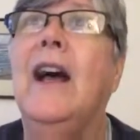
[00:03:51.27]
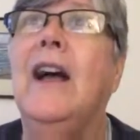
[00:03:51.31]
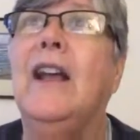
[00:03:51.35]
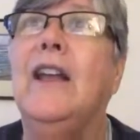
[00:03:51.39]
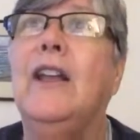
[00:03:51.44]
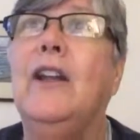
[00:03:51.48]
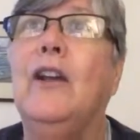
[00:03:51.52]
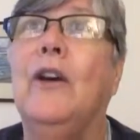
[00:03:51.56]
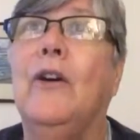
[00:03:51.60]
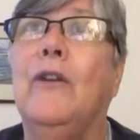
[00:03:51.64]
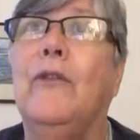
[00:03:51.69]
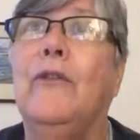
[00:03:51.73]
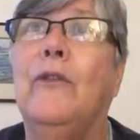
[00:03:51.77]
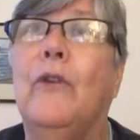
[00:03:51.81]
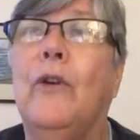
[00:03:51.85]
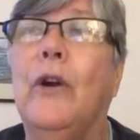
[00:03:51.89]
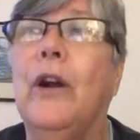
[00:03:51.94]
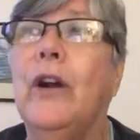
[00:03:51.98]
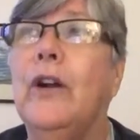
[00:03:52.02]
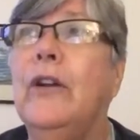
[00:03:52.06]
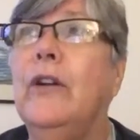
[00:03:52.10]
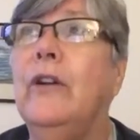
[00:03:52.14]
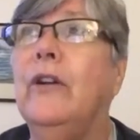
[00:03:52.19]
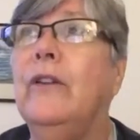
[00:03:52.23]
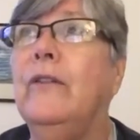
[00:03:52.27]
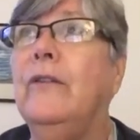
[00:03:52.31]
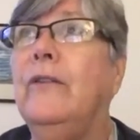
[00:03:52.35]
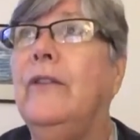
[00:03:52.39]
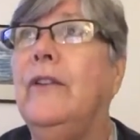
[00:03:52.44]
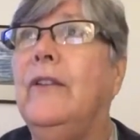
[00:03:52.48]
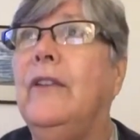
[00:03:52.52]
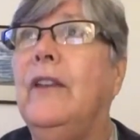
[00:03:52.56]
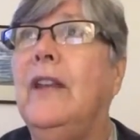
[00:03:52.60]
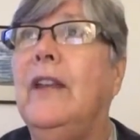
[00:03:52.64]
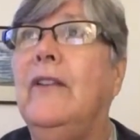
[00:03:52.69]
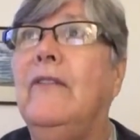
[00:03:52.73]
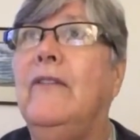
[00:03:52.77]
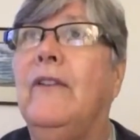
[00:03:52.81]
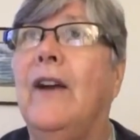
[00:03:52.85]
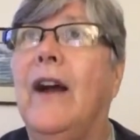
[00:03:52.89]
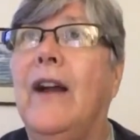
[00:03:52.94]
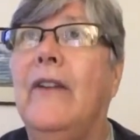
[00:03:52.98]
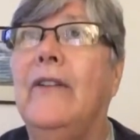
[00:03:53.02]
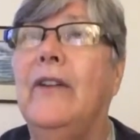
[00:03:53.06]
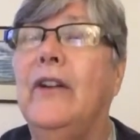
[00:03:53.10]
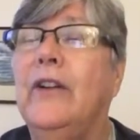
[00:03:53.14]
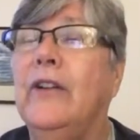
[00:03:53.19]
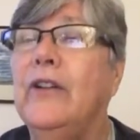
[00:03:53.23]
you know, 450,
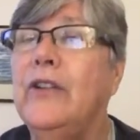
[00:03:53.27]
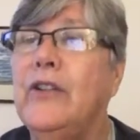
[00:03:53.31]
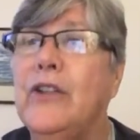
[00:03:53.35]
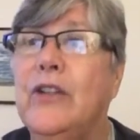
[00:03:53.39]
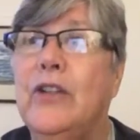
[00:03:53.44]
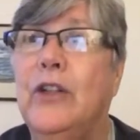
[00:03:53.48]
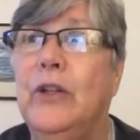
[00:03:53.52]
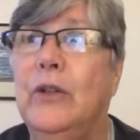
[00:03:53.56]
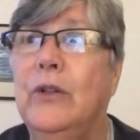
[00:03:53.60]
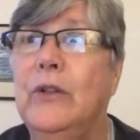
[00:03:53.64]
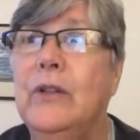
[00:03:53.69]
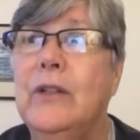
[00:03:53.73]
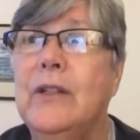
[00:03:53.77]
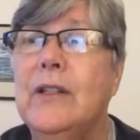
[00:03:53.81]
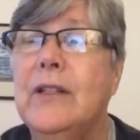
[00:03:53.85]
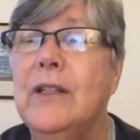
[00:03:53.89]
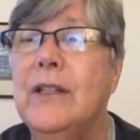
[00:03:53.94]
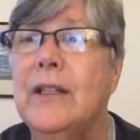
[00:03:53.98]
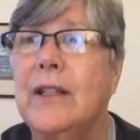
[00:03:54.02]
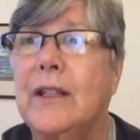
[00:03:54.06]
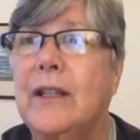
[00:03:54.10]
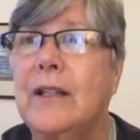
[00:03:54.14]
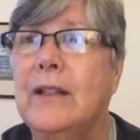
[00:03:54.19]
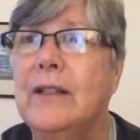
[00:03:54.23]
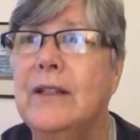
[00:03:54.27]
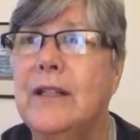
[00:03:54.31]
500 students